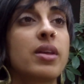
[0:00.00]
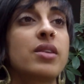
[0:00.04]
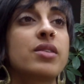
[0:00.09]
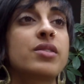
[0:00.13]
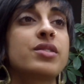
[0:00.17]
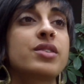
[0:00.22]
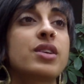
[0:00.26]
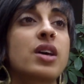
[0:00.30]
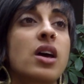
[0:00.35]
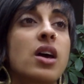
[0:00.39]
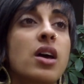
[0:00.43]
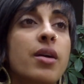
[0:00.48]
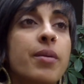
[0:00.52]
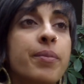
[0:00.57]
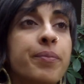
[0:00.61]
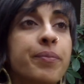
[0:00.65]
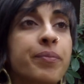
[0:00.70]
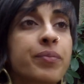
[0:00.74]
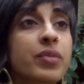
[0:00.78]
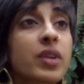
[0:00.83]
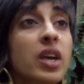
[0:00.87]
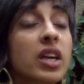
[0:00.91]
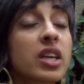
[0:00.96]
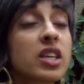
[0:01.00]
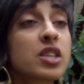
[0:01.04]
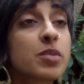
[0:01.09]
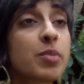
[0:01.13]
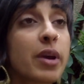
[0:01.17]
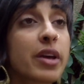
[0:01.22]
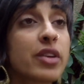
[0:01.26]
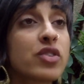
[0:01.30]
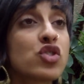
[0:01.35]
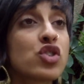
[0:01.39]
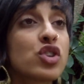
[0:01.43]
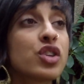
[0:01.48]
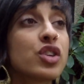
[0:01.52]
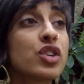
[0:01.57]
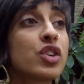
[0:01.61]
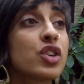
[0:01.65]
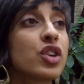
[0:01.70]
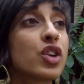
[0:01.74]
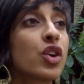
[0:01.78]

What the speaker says: and expansion.